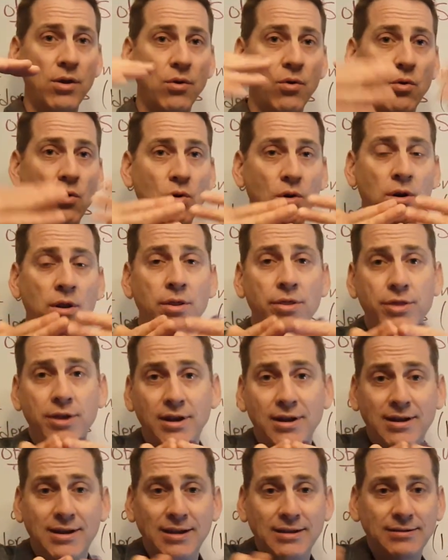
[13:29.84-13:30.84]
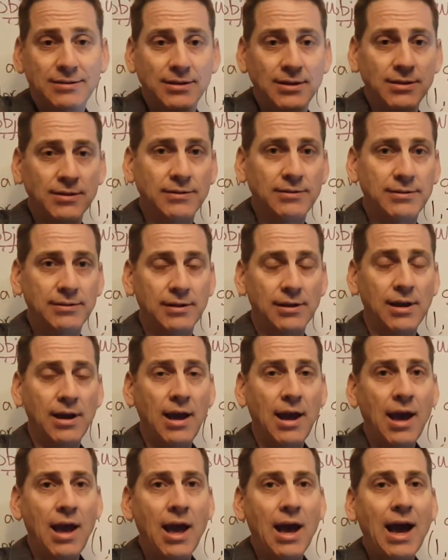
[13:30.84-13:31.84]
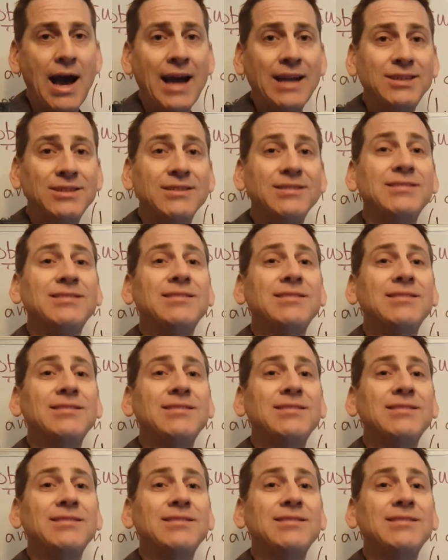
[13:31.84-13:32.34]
or the distance, I just